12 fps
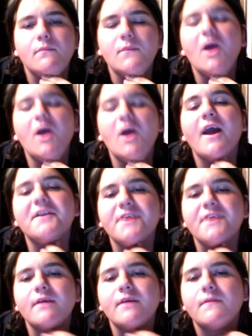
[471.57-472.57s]
You know,
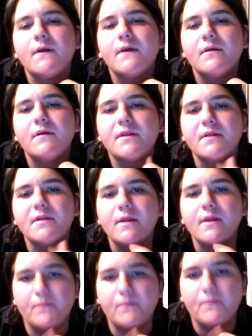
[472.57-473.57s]
AJ, though, seriously.
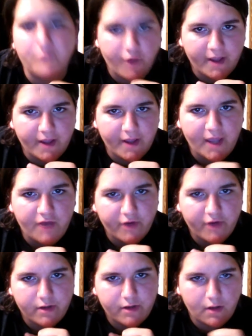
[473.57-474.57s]
Brian Kendrick.